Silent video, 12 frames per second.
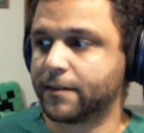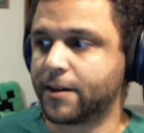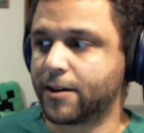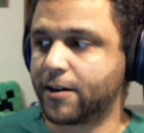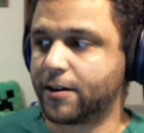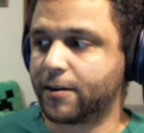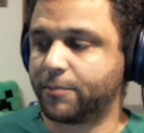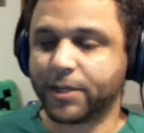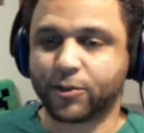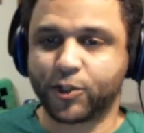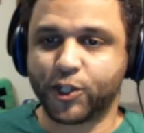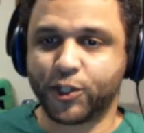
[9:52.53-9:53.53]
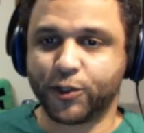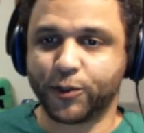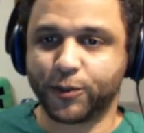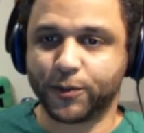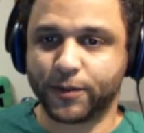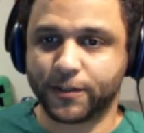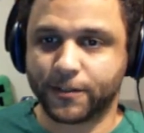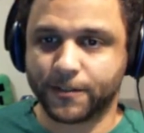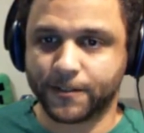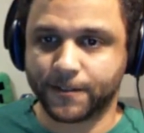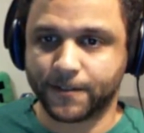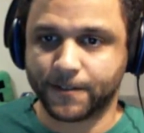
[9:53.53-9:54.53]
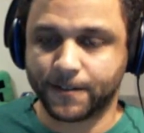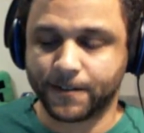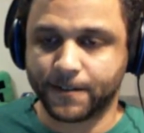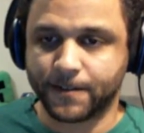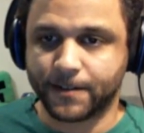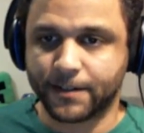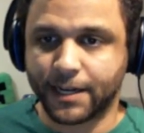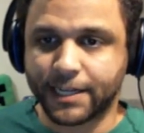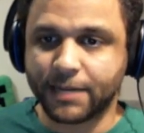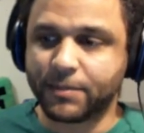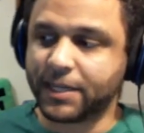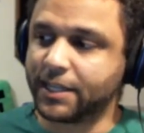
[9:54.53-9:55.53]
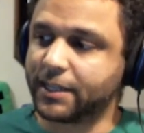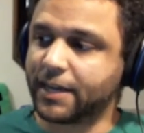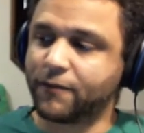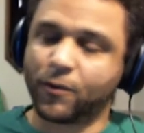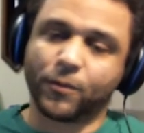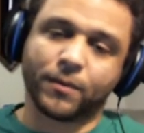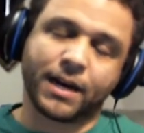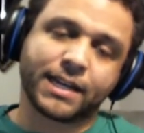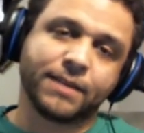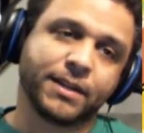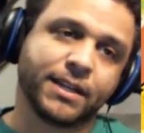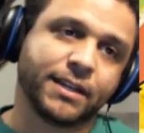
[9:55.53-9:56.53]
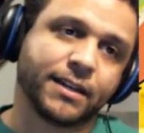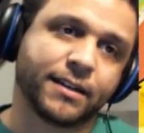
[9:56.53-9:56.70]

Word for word: Oh, Pickle Chew. I keep getting level... I keep getting